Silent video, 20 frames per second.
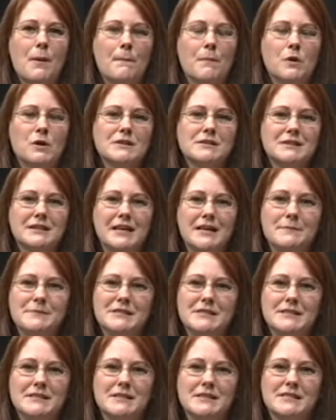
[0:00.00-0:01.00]
Morris claims
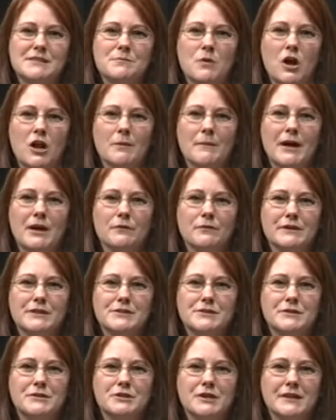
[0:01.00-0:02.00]
he did a small amount of
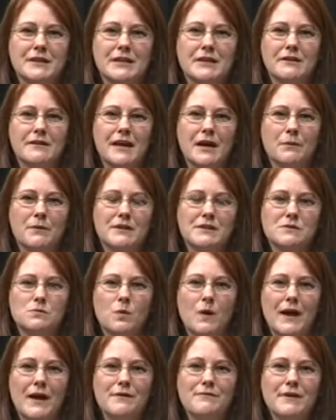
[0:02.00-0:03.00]
research on the internet with his
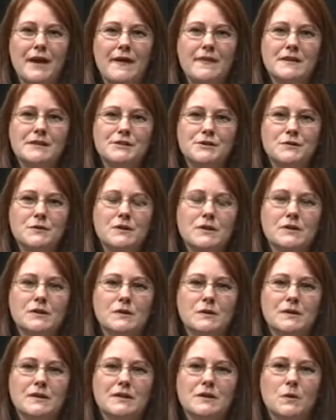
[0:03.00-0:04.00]
wife, and the two
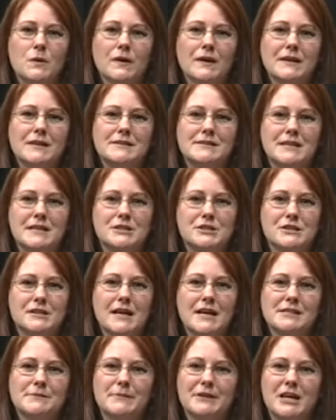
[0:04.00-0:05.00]
concluded the organization
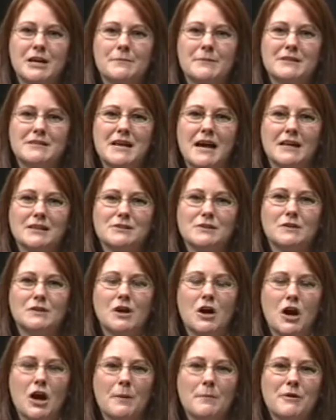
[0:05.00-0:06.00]
has become a
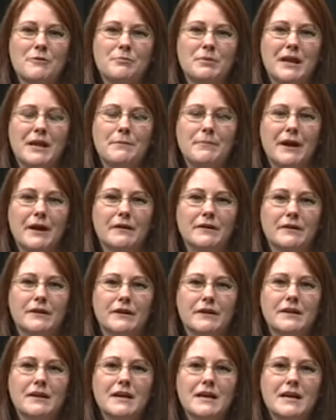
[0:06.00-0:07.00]
tactical arm of Planned
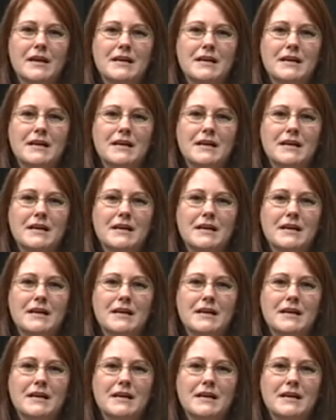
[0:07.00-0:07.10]
Parenthood.